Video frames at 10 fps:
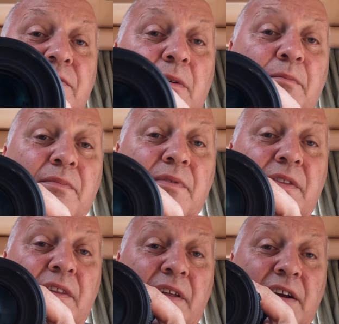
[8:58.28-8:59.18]
from
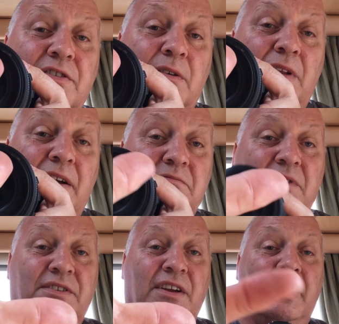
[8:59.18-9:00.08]
the thing, so I'm like,
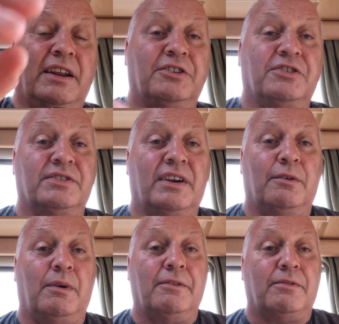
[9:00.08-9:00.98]
there's 9 inches
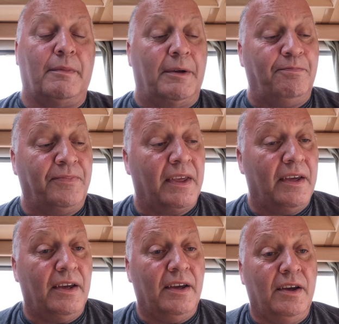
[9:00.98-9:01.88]
there away from it.
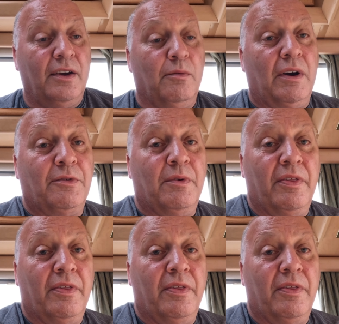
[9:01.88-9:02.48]
Whereas